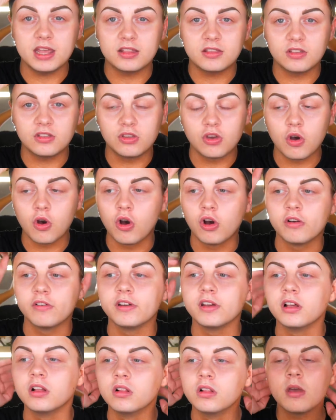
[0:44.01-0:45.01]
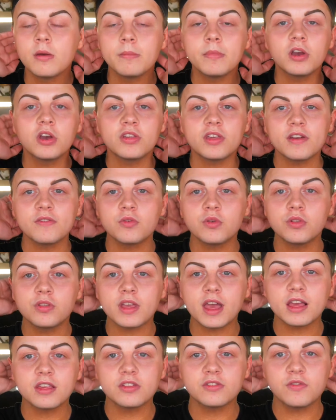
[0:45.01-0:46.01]
tutorial because everyone's
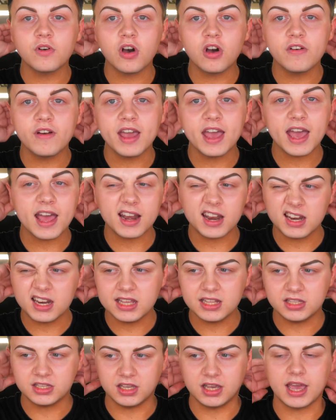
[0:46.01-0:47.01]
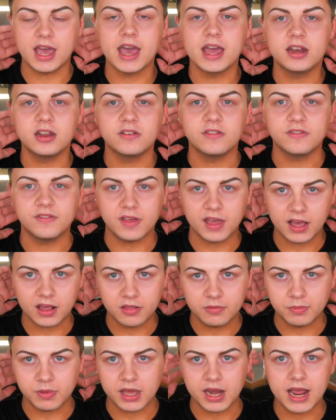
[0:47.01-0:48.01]
asked for it and I need to kind of
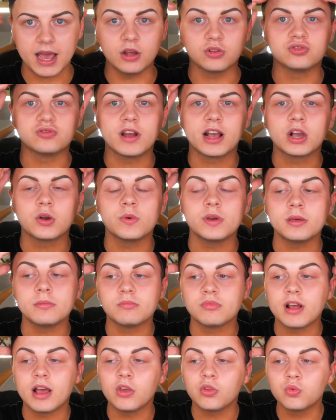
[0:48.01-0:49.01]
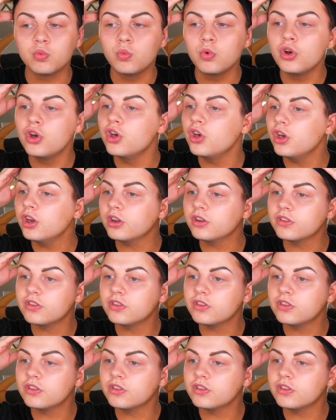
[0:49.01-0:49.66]
explain how drag queen brows work.